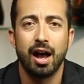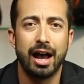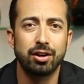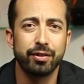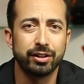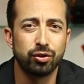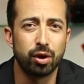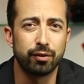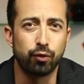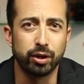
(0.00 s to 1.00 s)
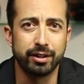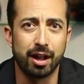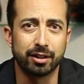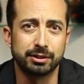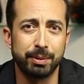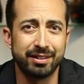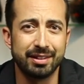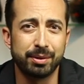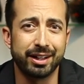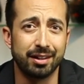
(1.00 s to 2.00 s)
I know that $240 may
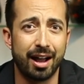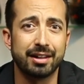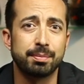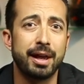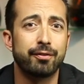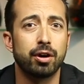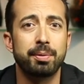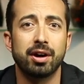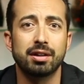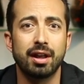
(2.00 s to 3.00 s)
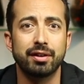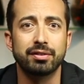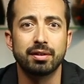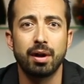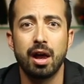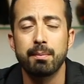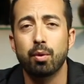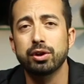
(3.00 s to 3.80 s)
seem like a lot to pay for a pair of gloves, but